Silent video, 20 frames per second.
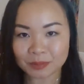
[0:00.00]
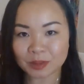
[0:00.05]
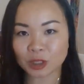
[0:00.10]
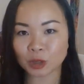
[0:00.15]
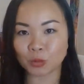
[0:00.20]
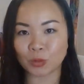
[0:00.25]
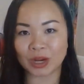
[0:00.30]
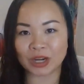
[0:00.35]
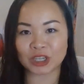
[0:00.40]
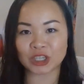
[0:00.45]

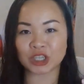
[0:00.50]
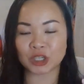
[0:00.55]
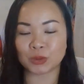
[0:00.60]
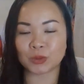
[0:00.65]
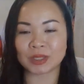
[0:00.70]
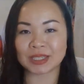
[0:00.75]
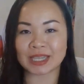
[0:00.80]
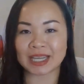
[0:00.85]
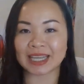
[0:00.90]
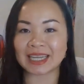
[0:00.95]
where she
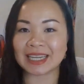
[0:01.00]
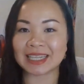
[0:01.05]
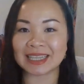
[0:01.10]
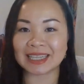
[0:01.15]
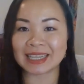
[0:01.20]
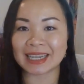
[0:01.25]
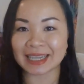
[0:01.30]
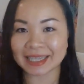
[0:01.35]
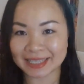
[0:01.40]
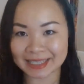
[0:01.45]
was hitting the
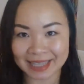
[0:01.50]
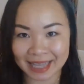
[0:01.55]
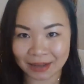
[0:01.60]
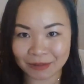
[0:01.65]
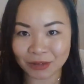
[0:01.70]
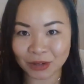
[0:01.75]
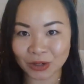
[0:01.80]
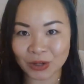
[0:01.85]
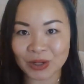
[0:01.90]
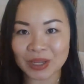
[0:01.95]
next
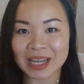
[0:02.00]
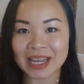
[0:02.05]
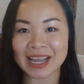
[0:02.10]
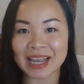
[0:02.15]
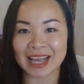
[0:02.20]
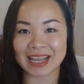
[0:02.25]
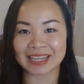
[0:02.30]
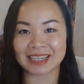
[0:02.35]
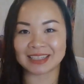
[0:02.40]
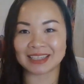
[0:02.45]
level,
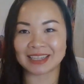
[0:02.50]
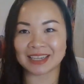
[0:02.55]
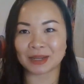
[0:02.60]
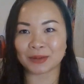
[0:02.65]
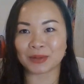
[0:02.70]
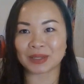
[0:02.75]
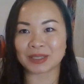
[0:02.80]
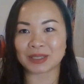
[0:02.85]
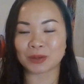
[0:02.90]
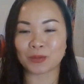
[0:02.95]
and it
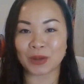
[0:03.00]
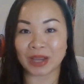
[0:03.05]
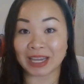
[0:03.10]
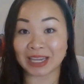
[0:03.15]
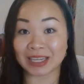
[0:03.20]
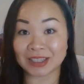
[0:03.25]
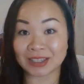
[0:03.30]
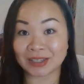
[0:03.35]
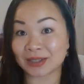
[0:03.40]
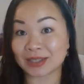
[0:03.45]
was a way
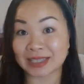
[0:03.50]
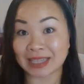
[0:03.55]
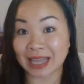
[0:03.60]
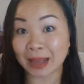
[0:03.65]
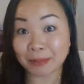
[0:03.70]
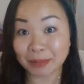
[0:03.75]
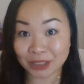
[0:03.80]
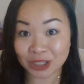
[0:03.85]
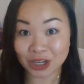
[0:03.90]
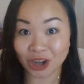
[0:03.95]
to
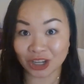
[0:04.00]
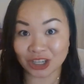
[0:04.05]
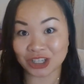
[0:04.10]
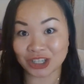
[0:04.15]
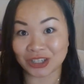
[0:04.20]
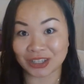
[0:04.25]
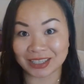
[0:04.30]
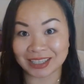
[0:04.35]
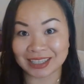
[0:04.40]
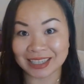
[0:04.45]
sabotage
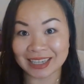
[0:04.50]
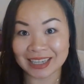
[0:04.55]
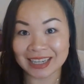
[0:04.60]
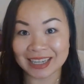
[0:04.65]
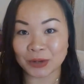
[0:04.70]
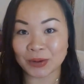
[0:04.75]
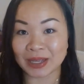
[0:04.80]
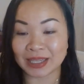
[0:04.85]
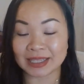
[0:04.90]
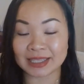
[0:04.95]
her.
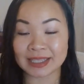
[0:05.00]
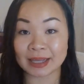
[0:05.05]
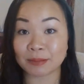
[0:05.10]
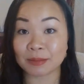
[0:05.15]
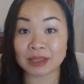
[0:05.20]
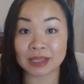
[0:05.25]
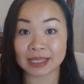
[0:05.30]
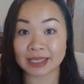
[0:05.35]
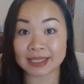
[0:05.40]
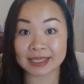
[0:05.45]
And some
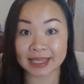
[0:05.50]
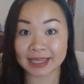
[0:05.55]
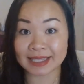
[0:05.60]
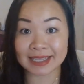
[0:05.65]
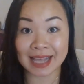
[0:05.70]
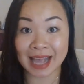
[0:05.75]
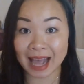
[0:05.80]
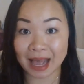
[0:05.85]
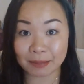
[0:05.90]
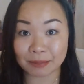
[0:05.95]
of these
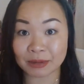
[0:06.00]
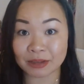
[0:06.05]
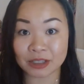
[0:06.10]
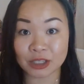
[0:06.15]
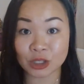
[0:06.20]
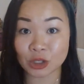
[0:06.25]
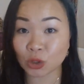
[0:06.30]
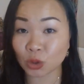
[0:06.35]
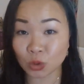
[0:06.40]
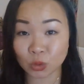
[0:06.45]
things happen
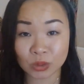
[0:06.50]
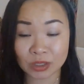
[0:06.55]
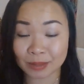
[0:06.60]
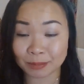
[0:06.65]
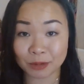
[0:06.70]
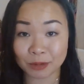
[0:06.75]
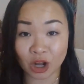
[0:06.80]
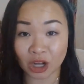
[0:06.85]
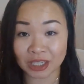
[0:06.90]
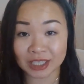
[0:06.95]
so
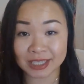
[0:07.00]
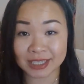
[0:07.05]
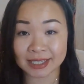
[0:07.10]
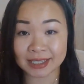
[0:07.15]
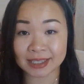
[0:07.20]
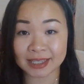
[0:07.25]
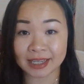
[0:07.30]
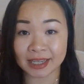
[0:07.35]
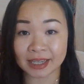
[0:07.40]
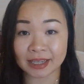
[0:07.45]

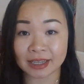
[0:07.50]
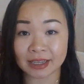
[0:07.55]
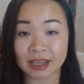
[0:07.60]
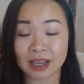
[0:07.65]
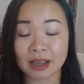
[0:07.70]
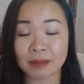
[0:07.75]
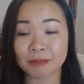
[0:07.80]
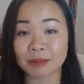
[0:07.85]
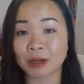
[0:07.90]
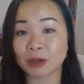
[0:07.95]
subconsciously.
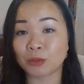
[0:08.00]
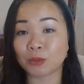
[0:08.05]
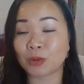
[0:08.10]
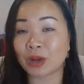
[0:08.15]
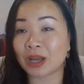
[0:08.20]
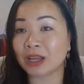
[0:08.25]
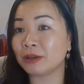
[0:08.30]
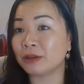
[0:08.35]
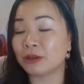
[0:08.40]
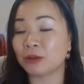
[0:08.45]
But
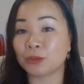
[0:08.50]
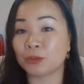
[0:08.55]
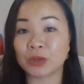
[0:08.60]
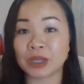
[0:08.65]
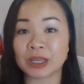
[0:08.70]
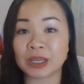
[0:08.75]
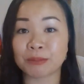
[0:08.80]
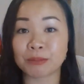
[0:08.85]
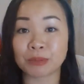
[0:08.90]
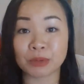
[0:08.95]
when
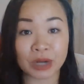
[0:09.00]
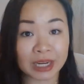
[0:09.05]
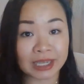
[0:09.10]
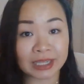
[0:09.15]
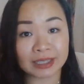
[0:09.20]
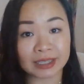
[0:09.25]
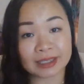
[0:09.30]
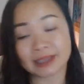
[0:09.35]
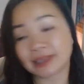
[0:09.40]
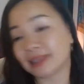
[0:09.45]
we
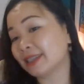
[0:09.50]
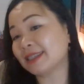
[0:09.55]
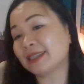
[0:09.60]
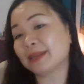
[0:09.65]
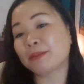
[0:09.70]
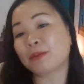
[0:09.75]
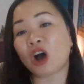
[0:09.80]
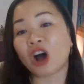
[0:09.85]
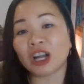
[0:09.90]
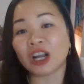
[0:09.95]
bring the
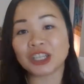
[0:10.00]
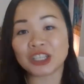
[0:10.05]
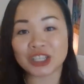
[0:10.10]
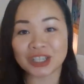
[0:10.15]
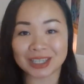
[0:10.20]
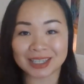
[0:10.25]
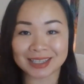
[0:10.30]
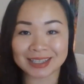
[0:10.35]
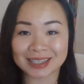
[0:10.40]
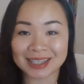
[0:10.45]

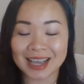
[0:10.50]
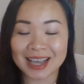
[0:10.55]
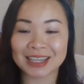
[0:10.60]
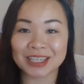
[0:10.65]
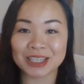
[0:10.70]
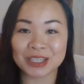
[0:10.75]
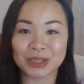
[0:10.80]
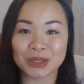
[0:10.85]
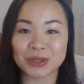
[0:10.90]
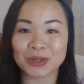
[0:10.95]
subconscious
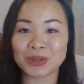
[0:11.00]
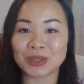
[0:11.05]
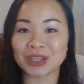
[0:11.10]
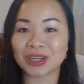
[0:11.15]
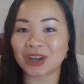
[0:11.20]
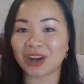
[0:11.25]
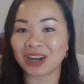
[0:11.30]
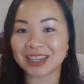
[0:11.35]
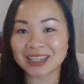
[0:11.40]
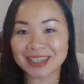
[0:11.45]
to the
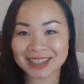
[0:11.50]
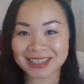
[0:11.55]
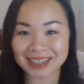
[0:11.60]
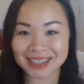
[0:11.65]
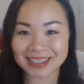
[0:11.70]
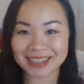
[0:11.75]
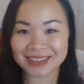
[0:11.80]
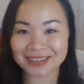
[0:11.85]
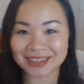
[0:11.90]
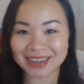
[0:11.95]

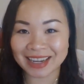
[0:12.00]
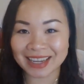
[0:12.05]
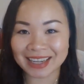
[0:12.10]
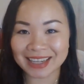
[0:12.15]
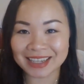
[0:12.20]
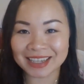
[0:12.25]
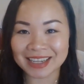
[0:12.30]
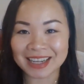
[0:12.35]
conscious, right,